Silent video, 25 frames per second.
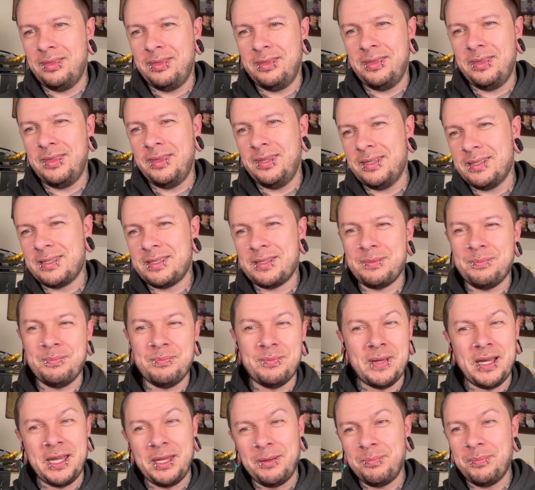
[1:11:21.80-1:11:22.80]
this
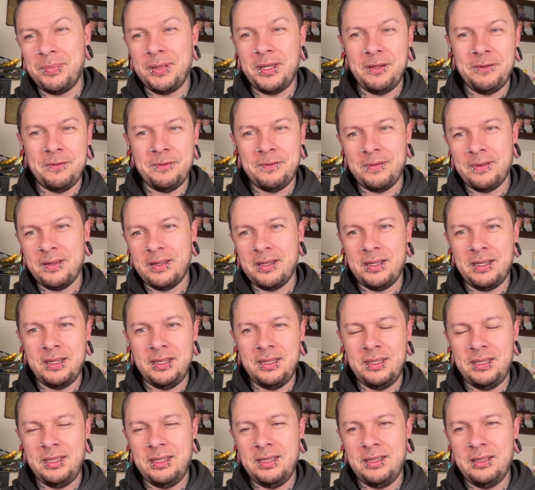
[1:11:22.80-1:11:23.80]
might be
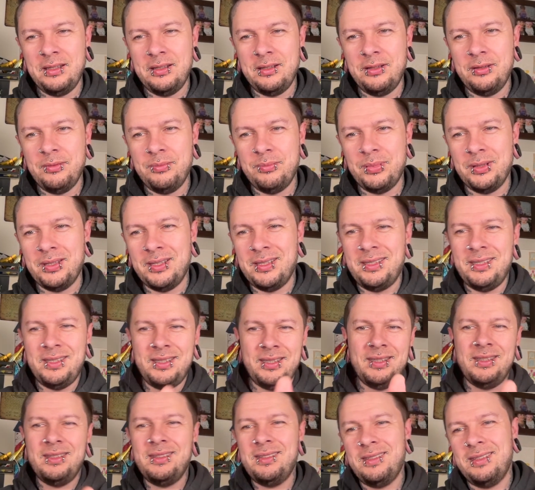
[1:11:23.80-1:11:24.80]
fine here, but
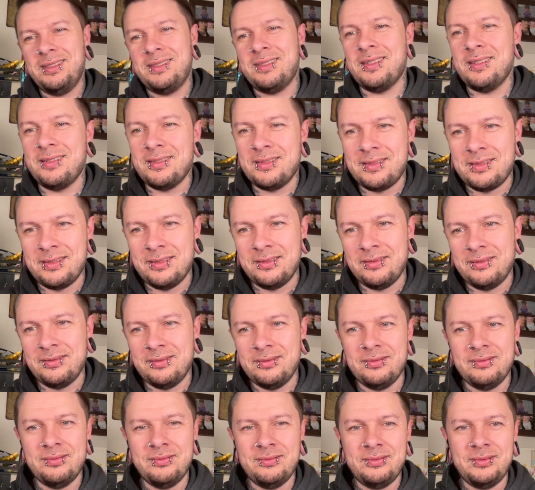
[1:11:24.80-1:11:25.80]
it's
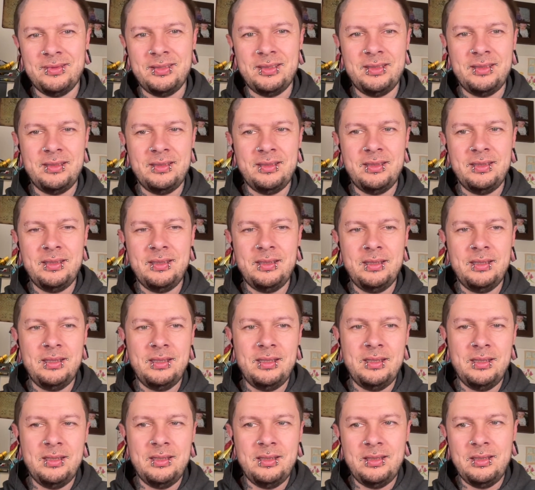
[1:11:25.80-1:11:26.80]
also
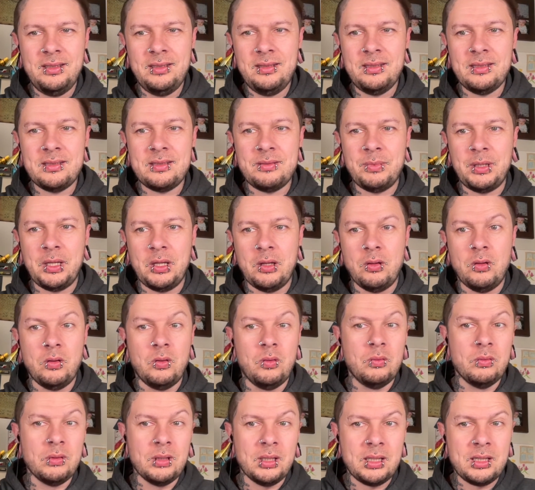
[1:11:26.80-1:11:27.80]
doesn't make a
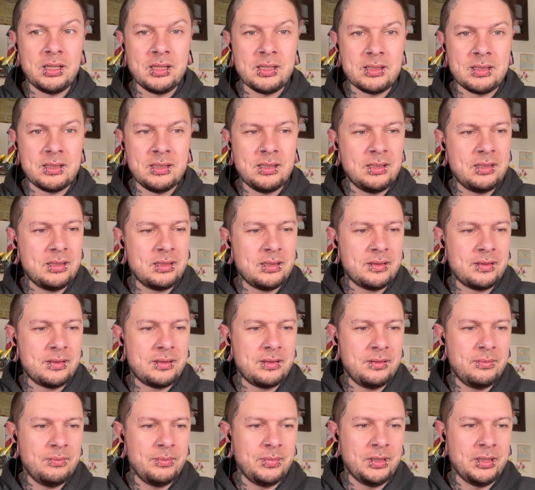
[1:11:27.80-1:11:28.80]
whole lot of sense,
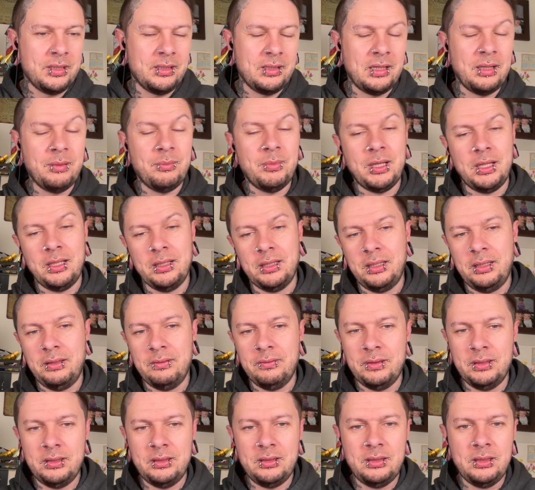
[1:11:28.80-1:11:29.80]
but I might leave
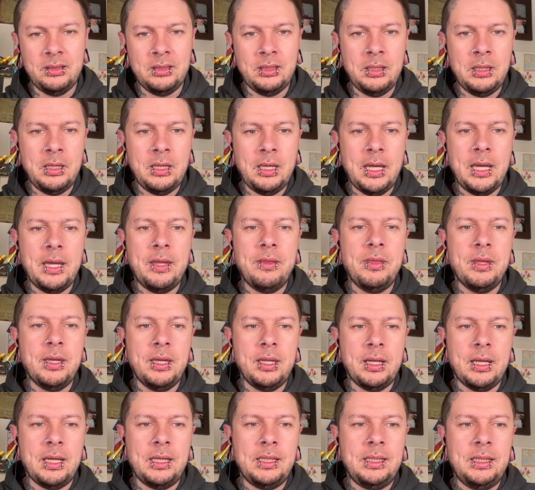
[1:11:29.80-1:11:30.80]
it. And then
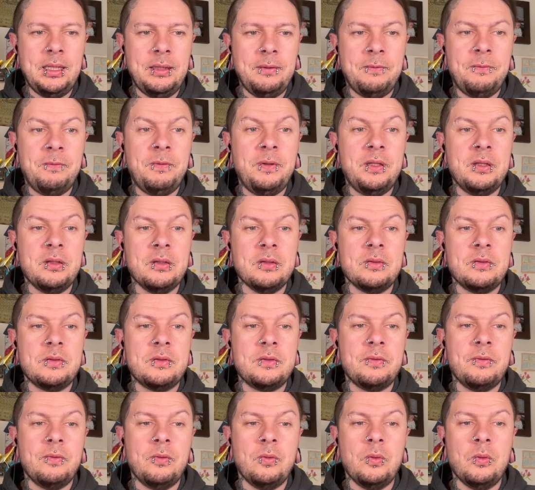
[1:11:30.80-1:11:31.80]
I need fields
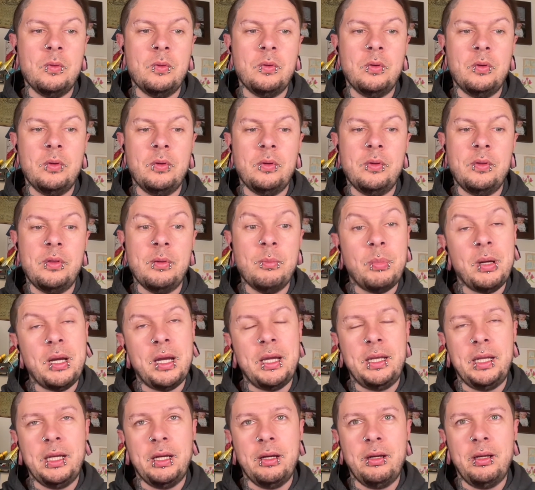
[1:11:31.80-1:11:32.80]
for the
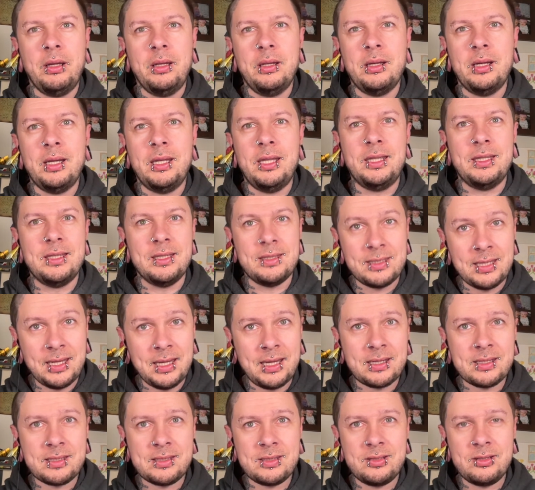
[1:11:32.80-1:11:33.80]
binary. I need the
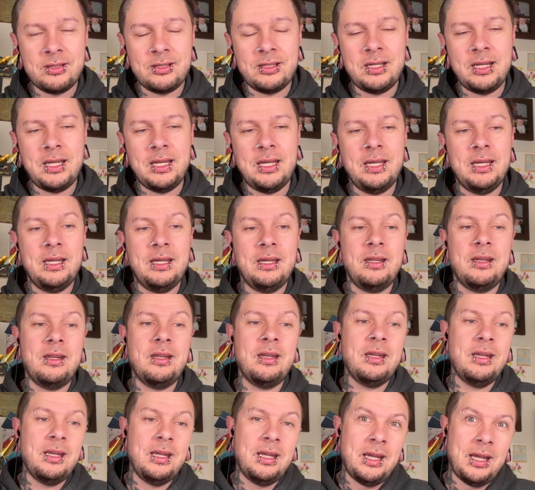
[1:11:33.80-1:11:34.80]
text you're gonna add.
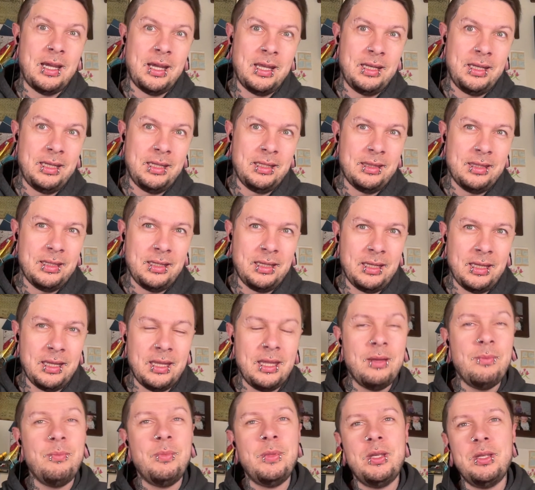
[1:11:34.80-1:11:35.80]
I need the
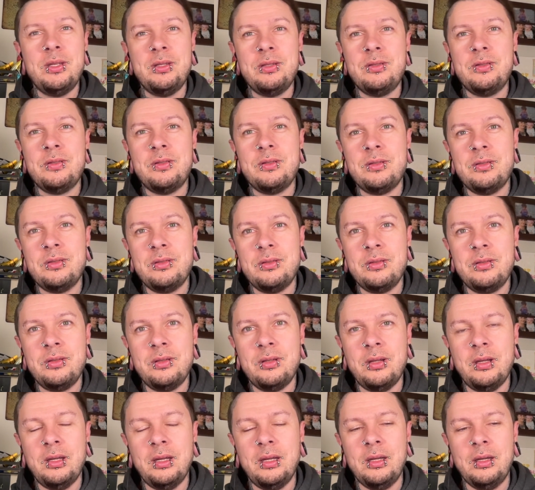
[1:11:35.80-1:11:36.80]
image
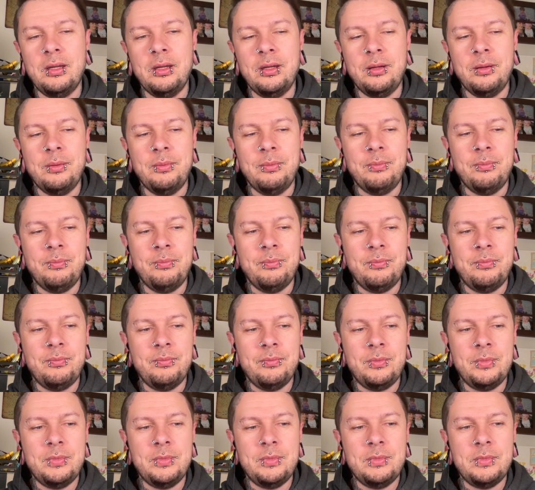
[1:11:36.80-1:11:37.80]

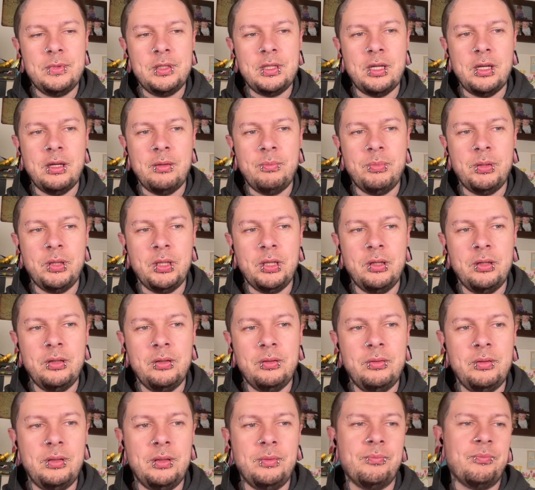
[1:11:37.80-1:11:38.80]
to
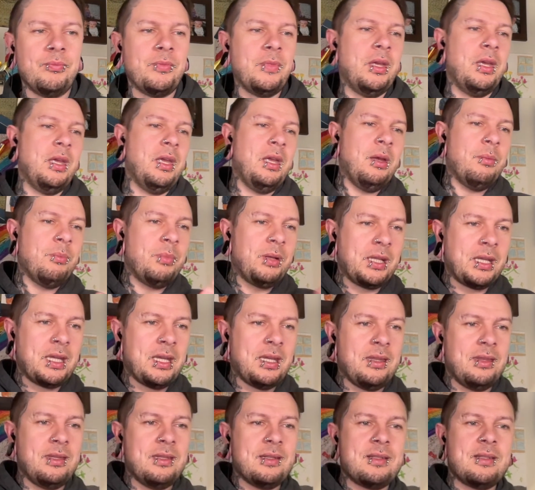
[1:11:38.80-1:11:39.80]
upload. But
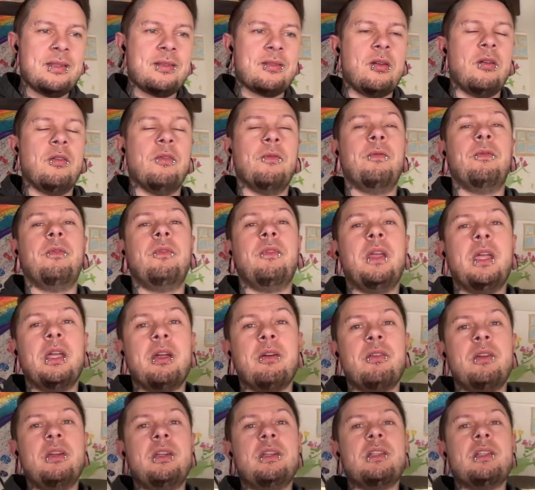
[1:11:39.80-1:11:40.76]
again, this is all very